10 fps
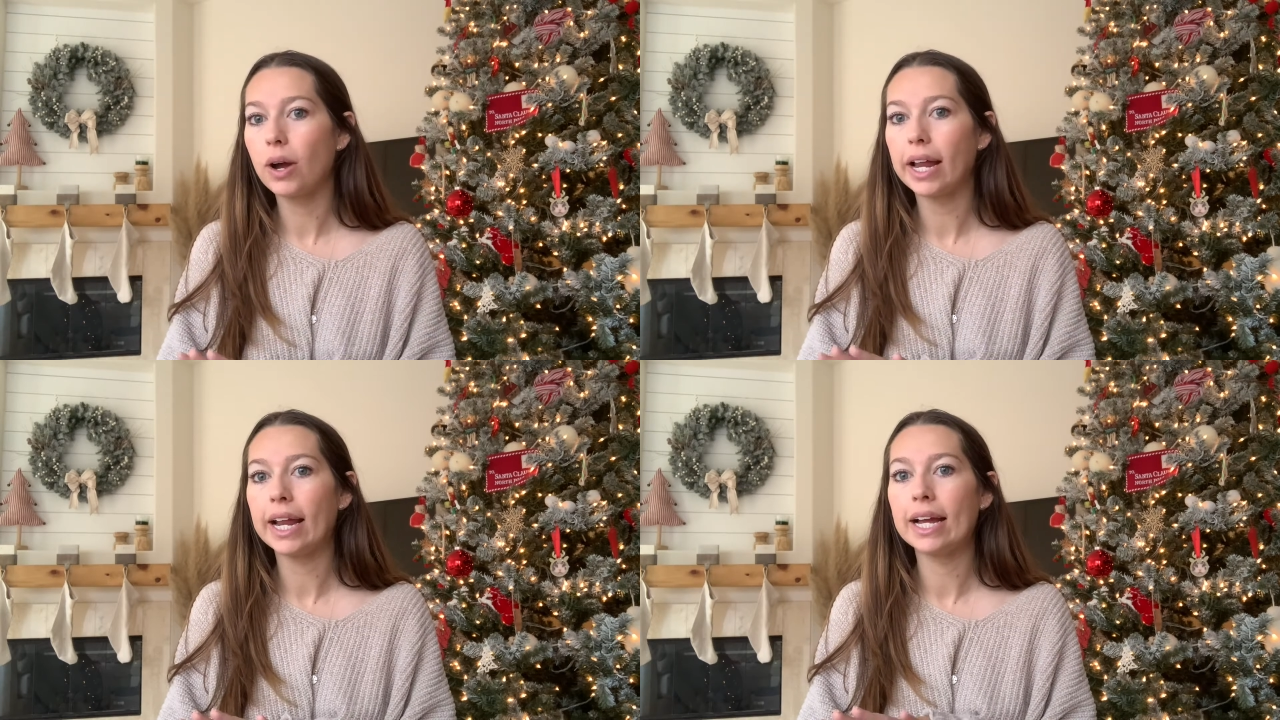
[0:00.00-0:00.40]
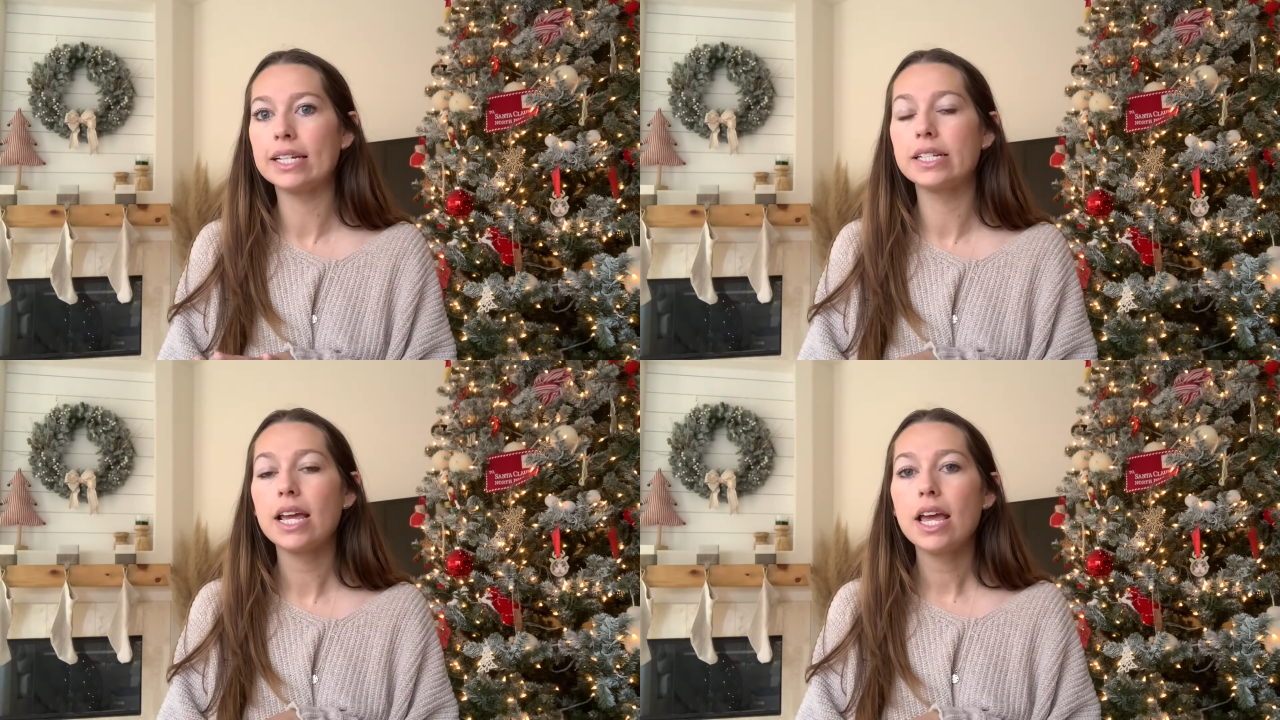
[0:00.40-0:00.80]
And
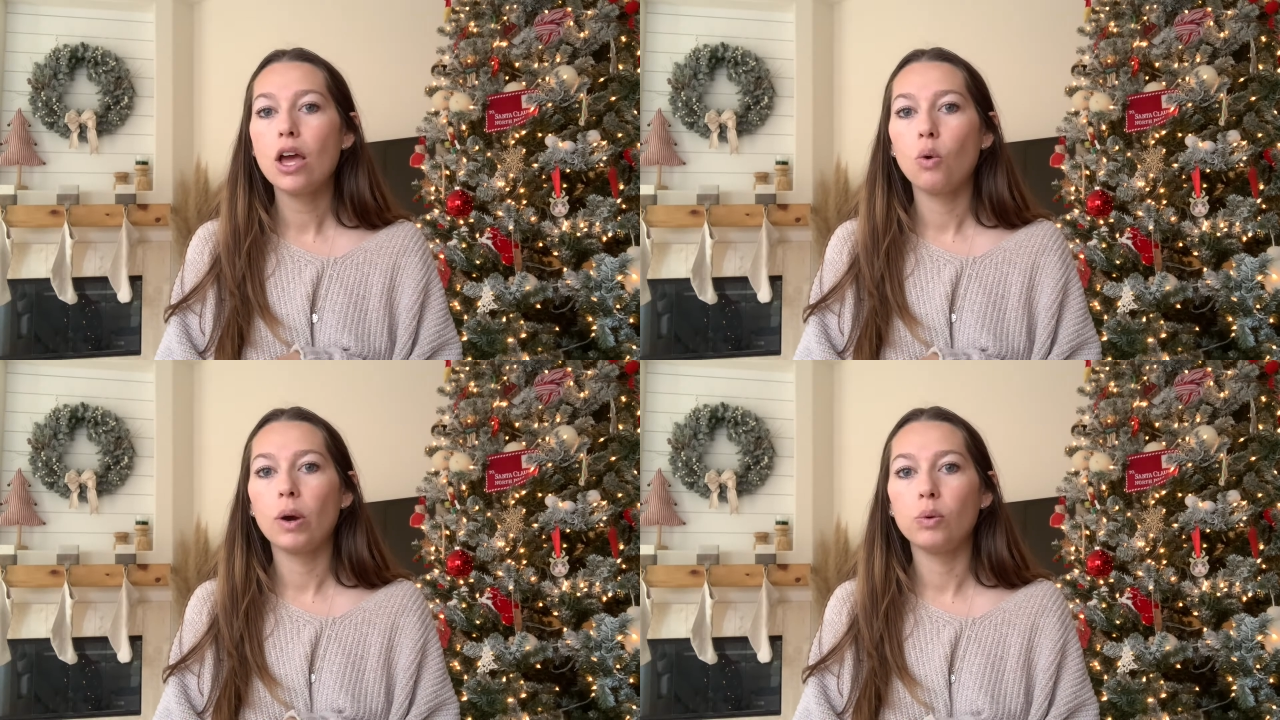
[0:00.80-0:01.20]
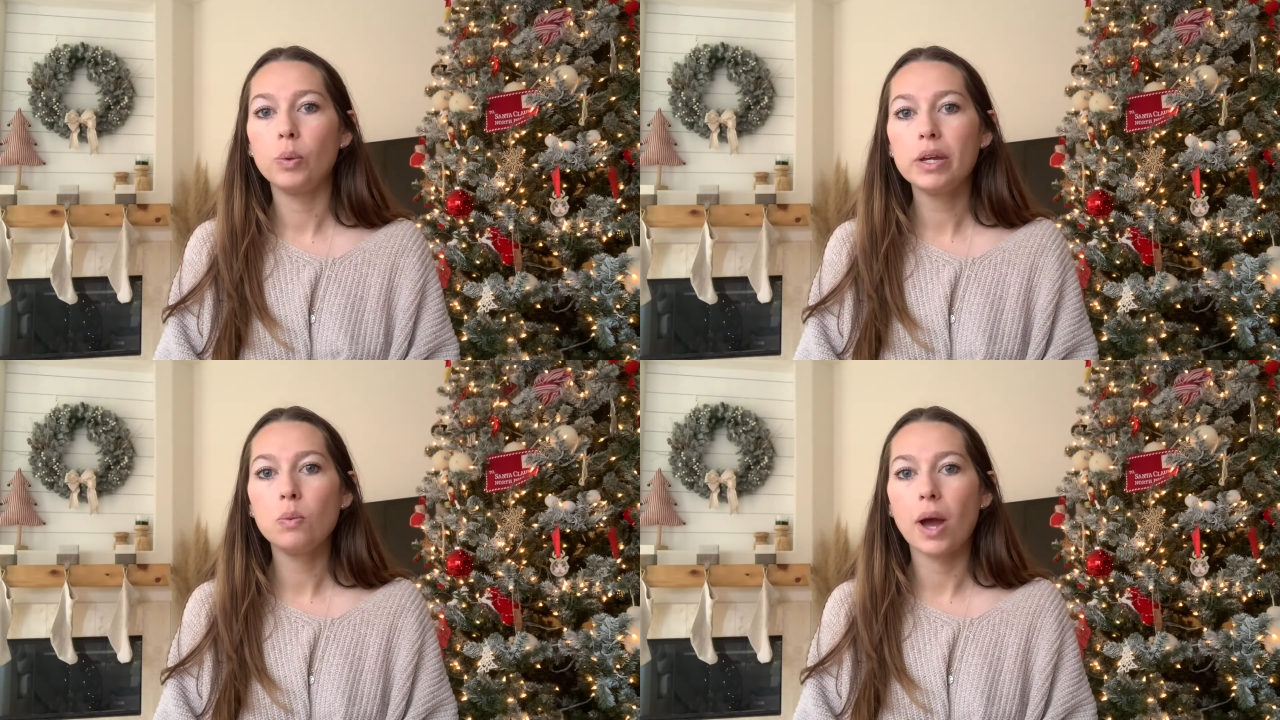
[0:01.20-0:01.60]
when
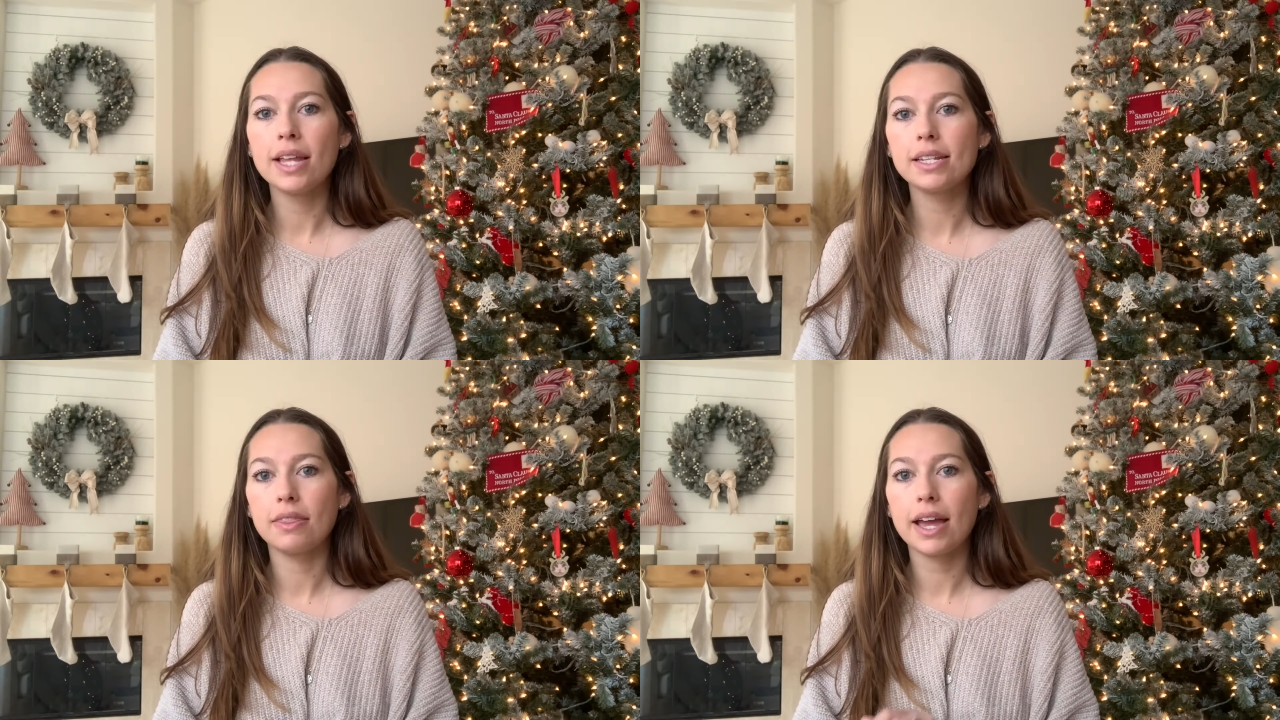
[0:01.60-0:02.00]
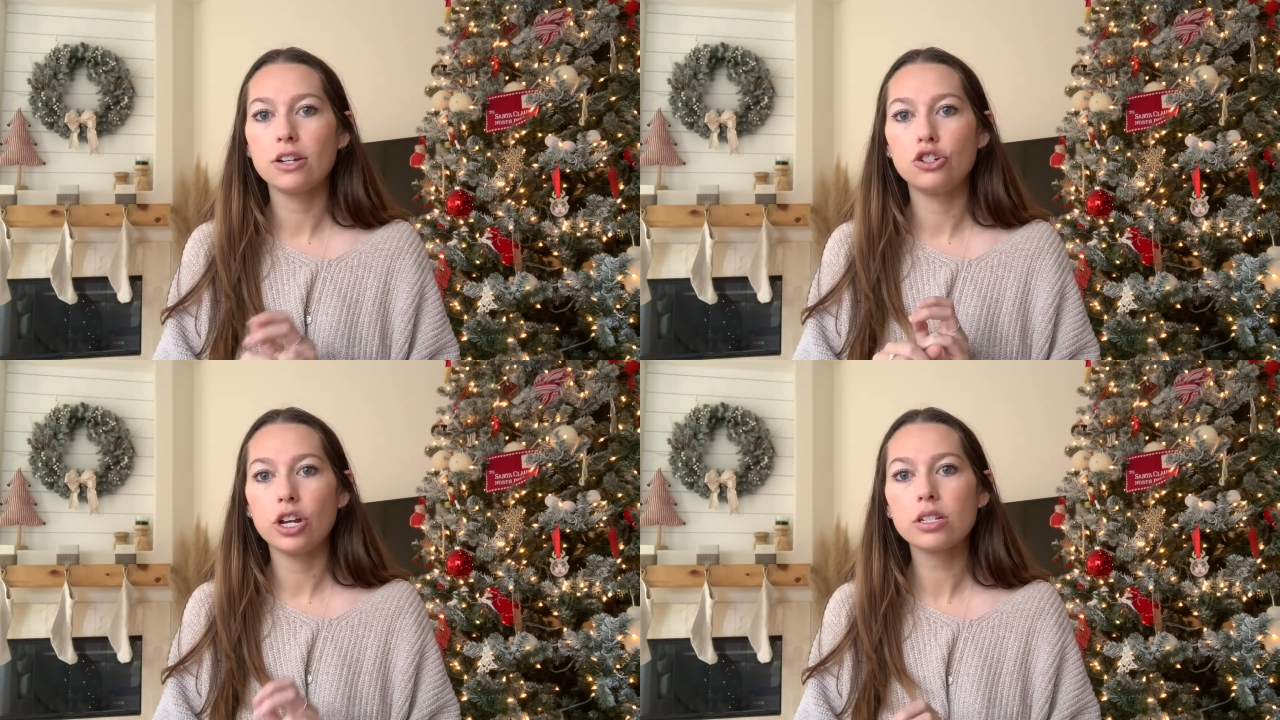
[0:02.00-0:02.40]
we went, they had
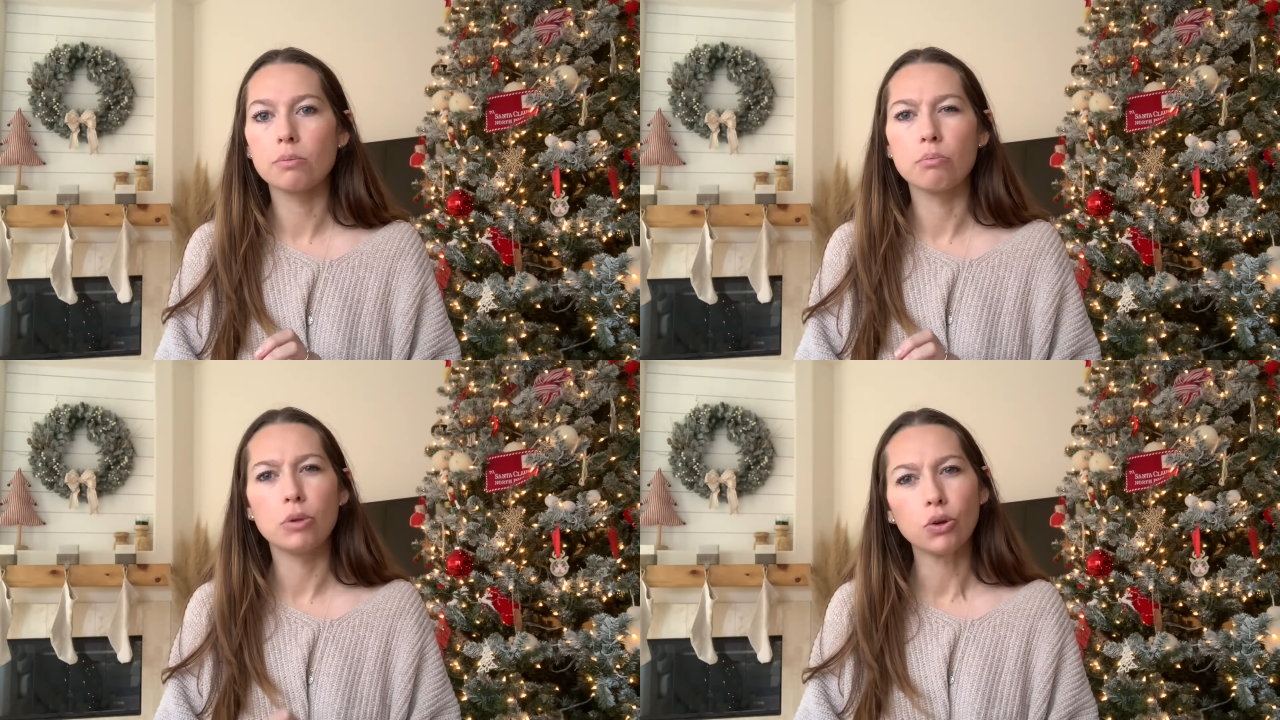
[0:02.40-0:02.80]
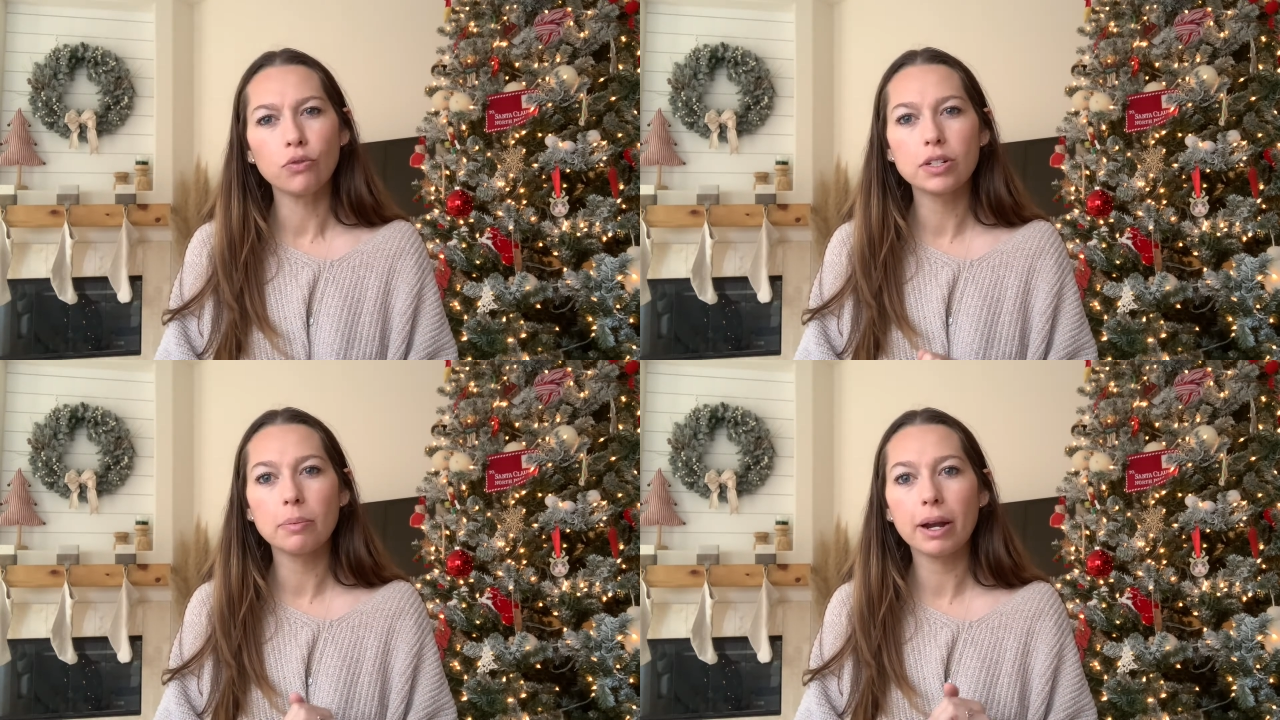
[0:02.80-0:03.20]
just
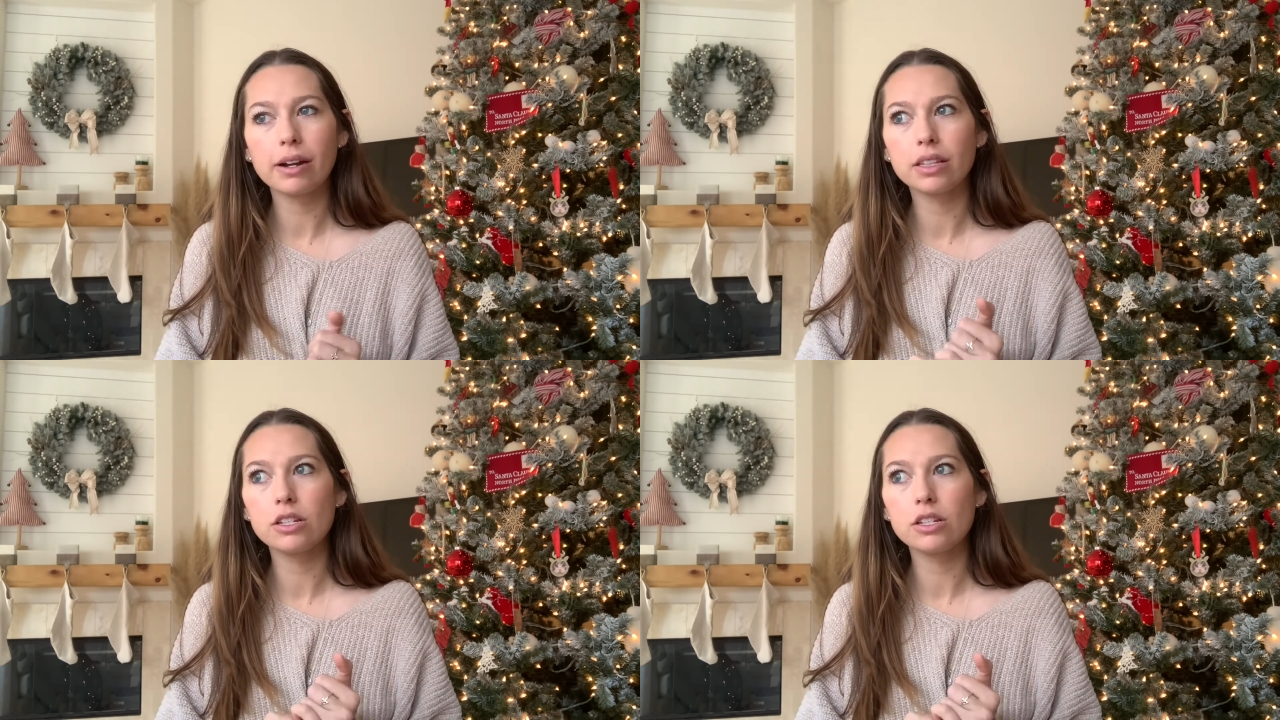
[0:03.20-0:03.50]
moved apparently.